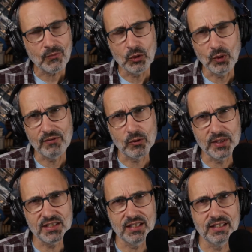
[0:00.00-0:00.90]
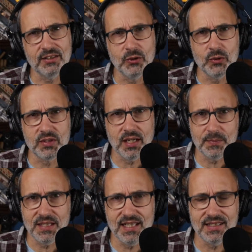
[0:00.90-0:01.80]
We'll have a reselling news
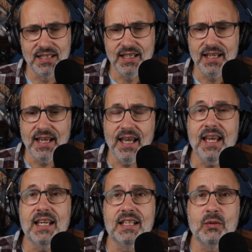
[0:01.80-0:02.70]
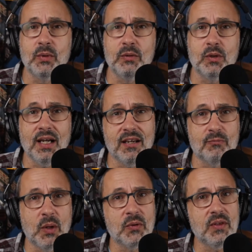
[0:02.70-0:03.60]
update, and we will have
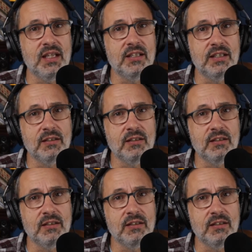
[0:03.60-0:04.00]
both the